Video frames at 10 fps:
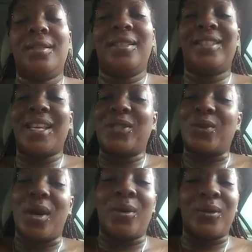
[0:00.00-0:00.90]
Stay
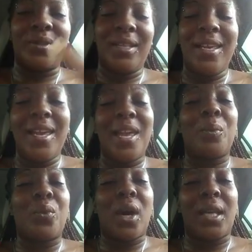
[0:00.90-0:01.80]
strong
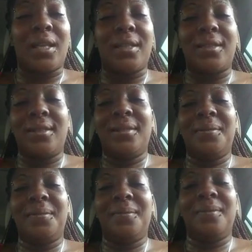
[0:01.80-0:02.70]
and pray.
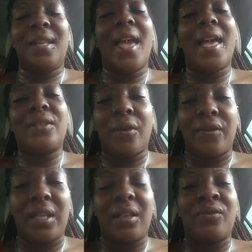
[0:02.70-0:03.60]
Ask for
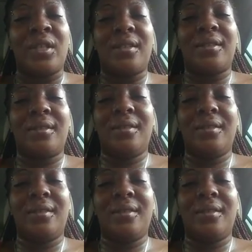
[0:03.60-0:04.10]
forgiveness.